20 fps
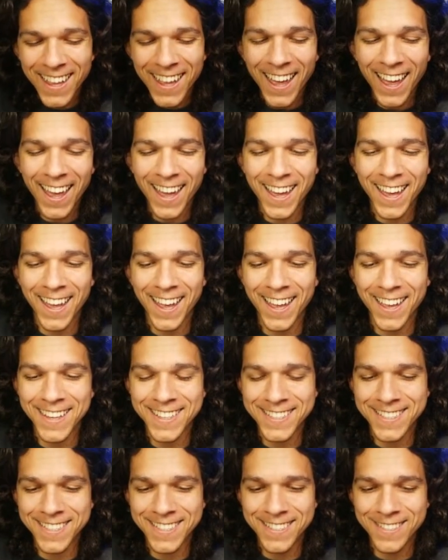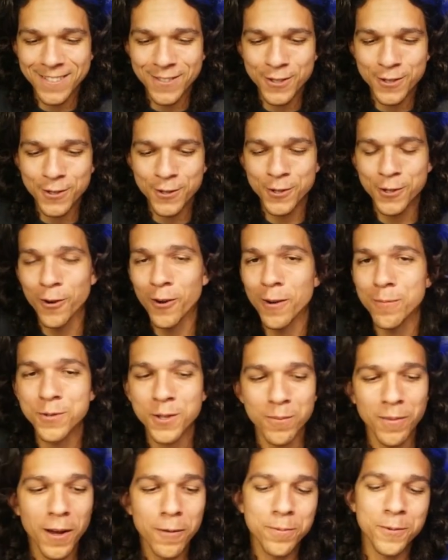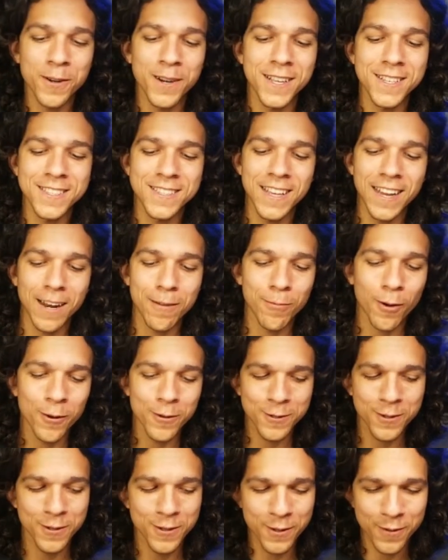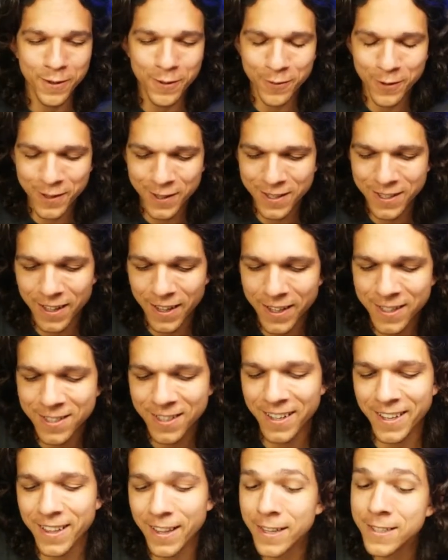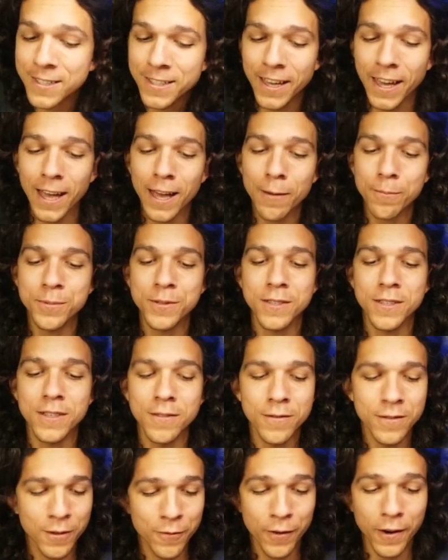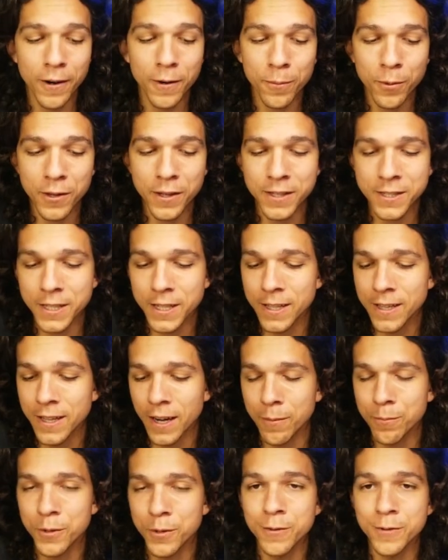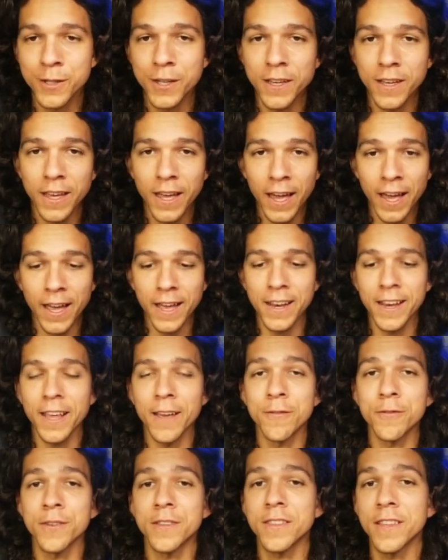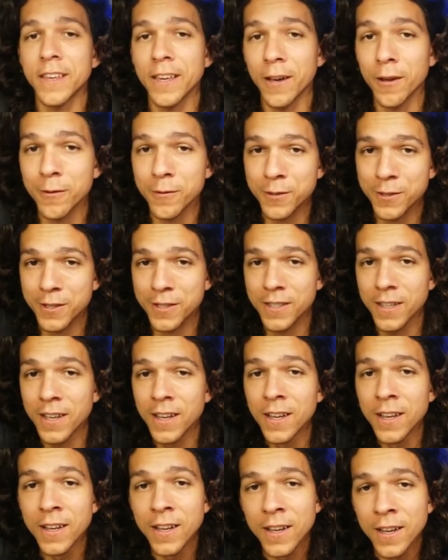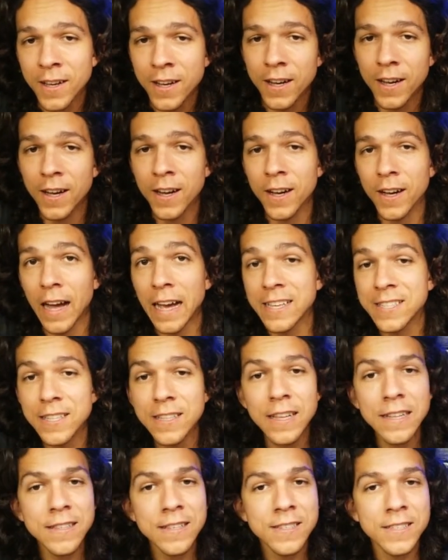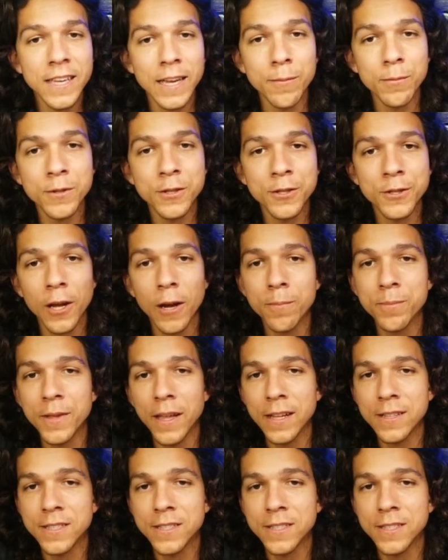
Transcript: and show up some upgrades that I'm also doing for this lens, like lens caps, uh, the variable ND that I'm using, and everything else. Uh, I see that this camera stopped that